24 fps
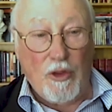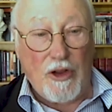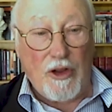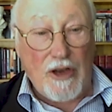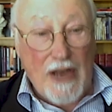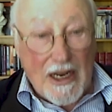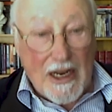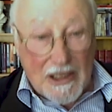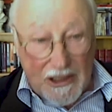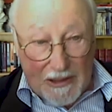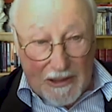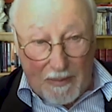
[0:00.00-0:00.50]
the
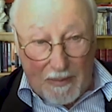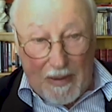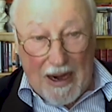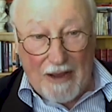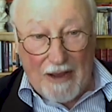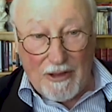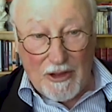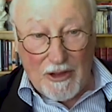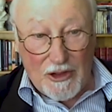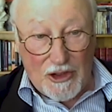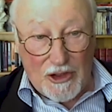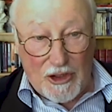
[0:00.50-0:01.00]
next
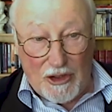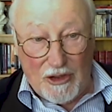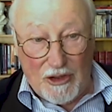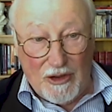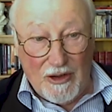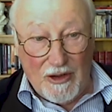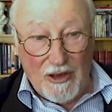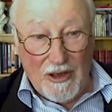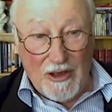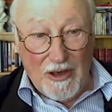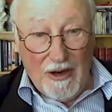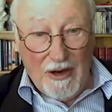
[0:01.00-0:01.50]
pathogen,
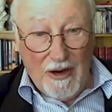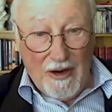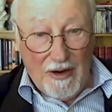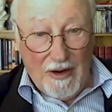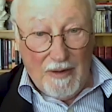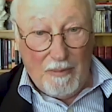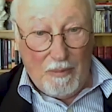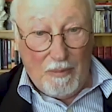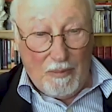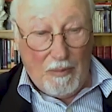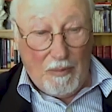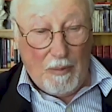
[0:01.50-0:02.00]

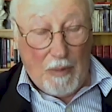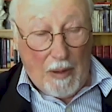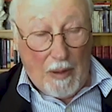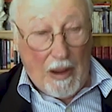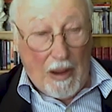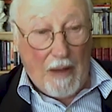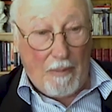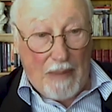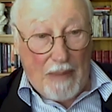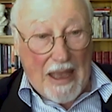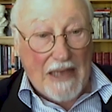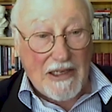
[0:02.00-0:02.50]

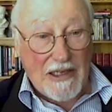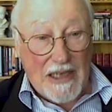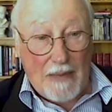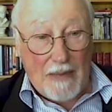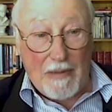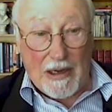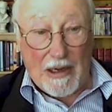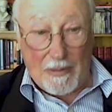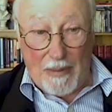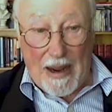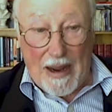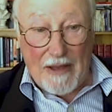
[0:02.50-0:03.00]

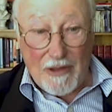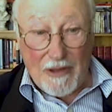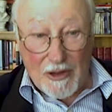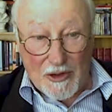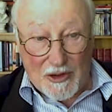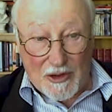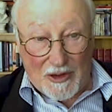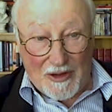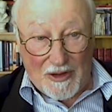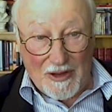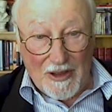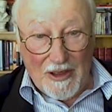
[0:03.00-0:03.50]
pandemic
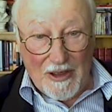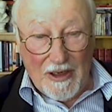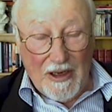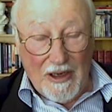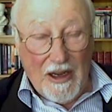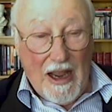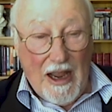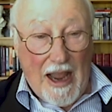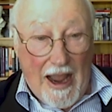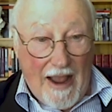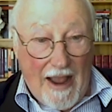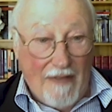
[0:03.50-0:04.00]
pathogen.
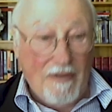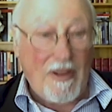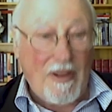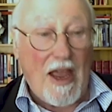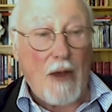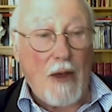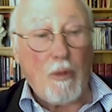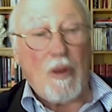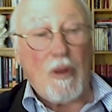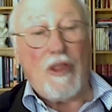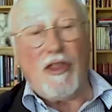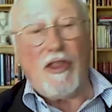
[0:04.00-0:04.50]
And
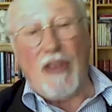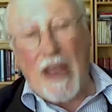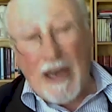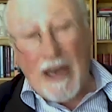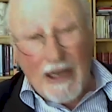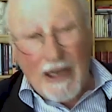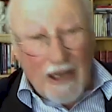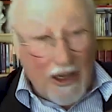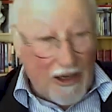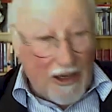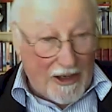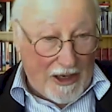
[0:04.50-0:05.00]
they were
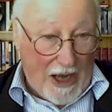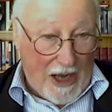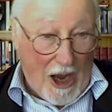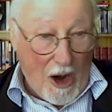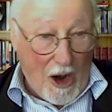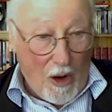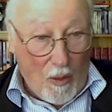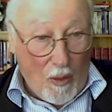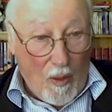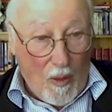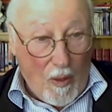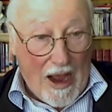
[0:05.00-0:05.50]
then going to
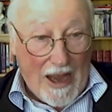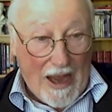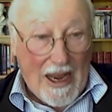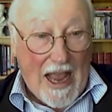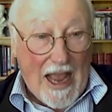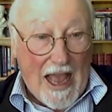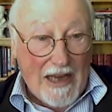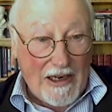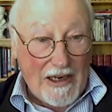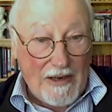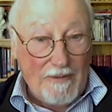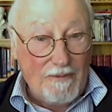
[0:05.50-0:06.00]
go away
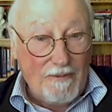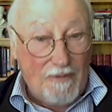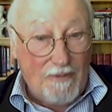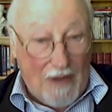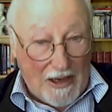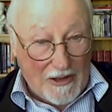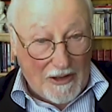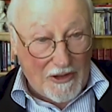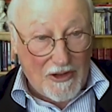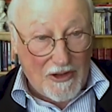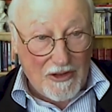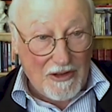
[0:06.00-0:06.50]
and
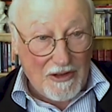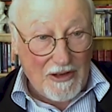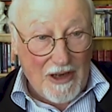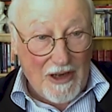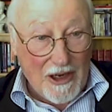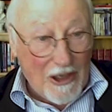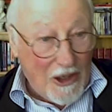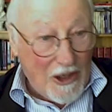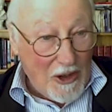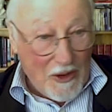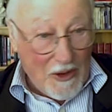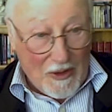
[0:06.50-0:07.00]
invent a
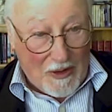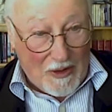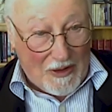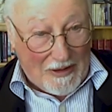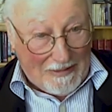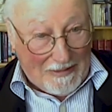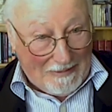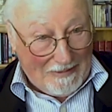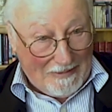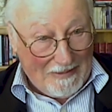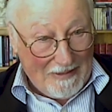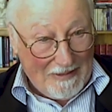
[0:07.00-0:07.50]
cure,
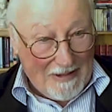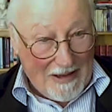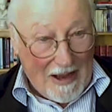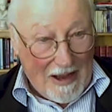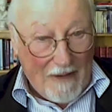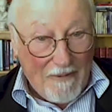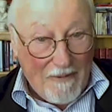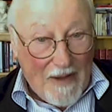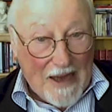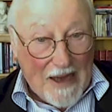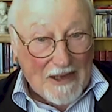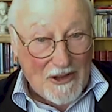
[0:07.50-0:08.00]

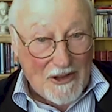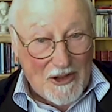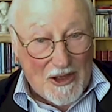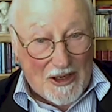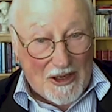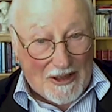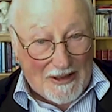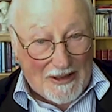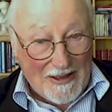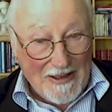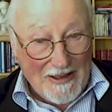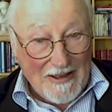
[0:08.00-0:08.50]
a
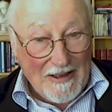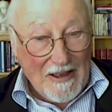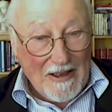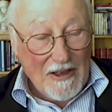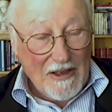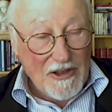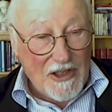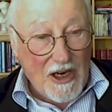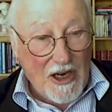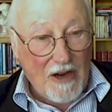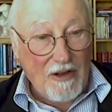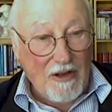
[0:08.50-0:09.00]
vaccine.
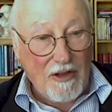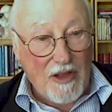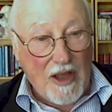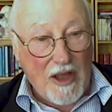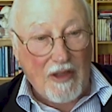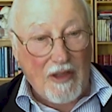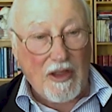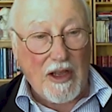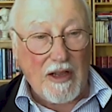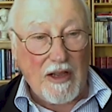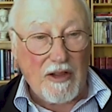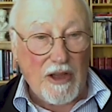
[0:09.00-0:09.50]
So
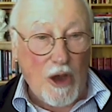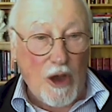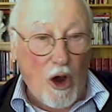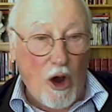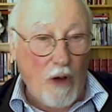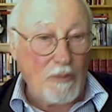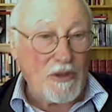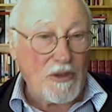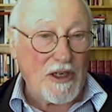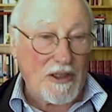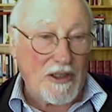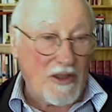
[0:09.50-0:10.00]
the
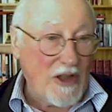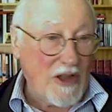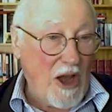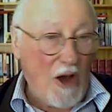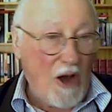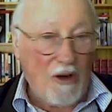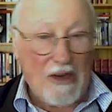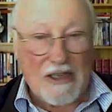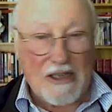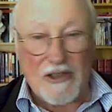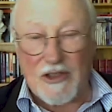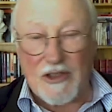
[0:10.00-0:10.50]
object of the
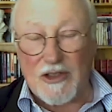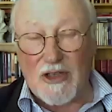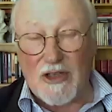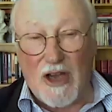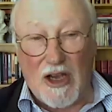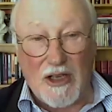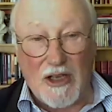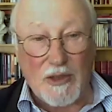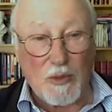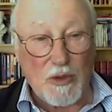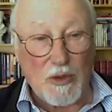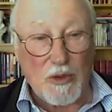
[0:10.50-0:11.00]
whole
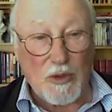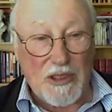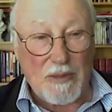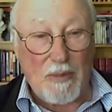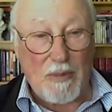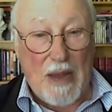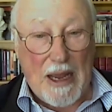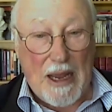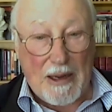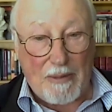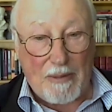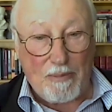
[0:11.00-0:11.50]
exercise was to
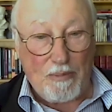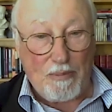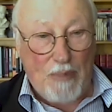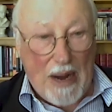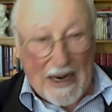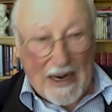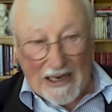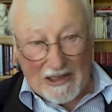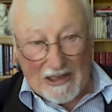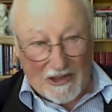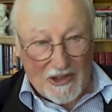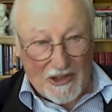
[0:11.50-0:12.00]
make
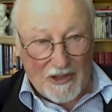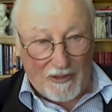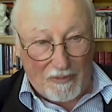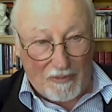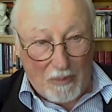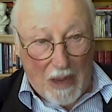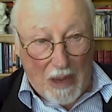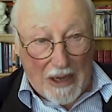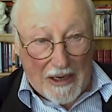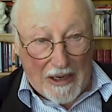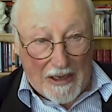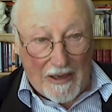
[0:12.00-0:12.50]
buckets of
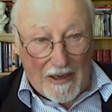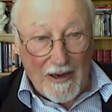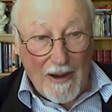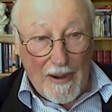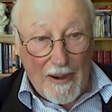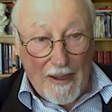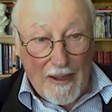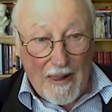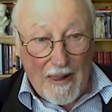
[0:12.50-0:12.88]
money